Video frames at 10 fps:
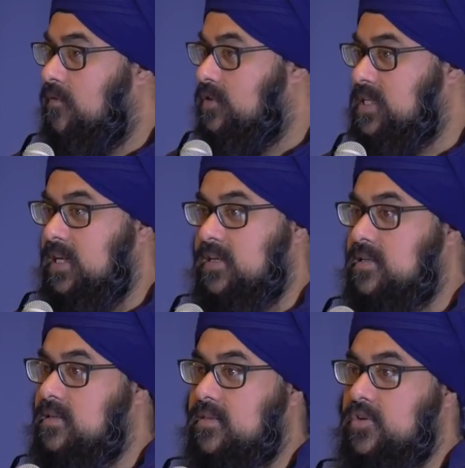For
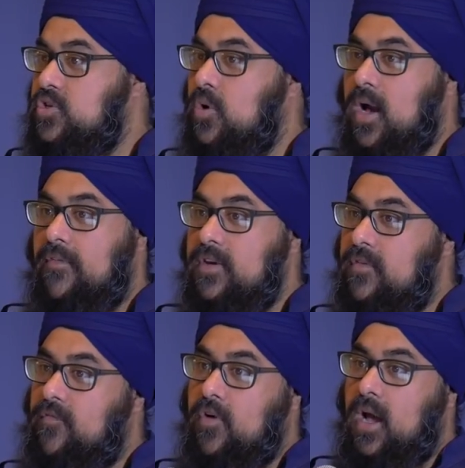Sikhs, there's no
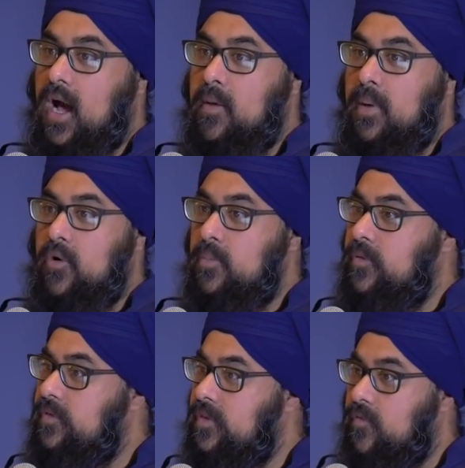covenant for God by
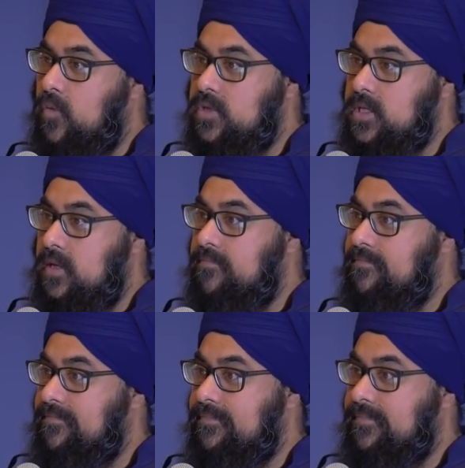removing the foreskin.
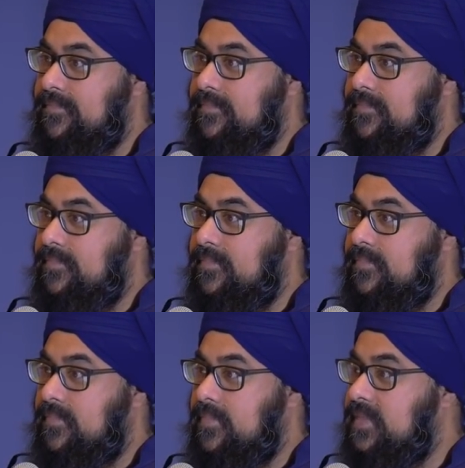
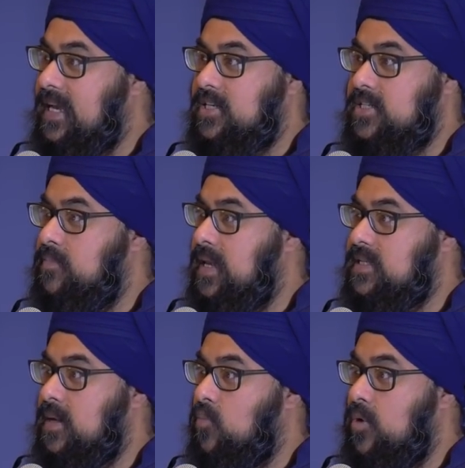That doesn't make
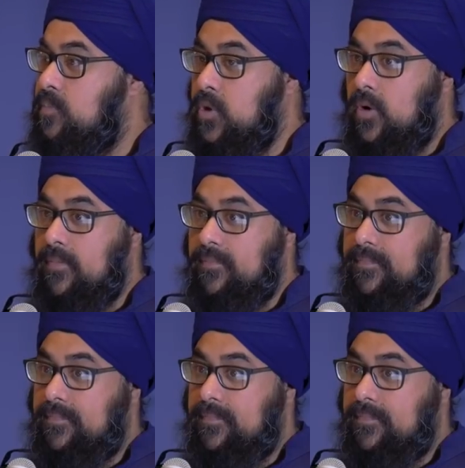someone pure.